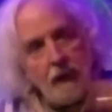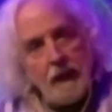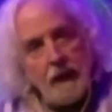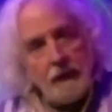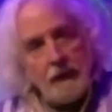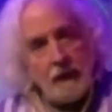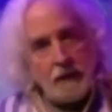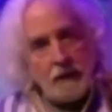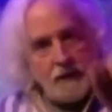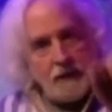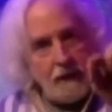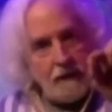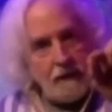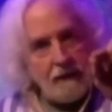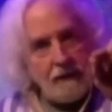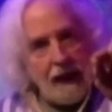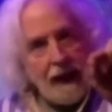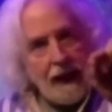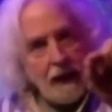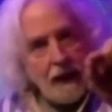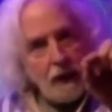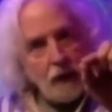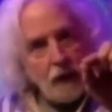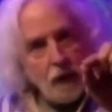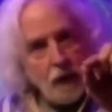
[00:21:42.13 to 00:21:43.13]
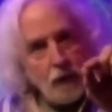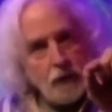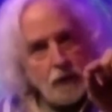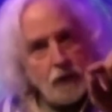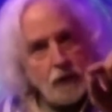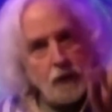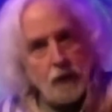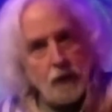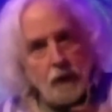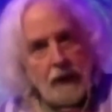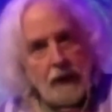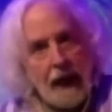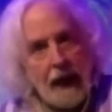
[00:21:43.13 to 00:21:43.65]
there's a thank you
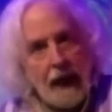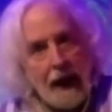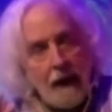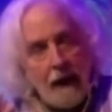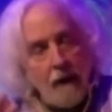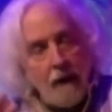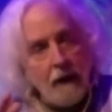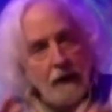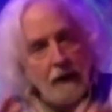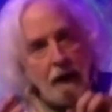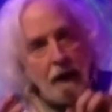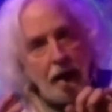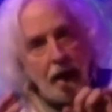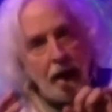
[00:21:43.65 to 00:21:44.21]
to Karen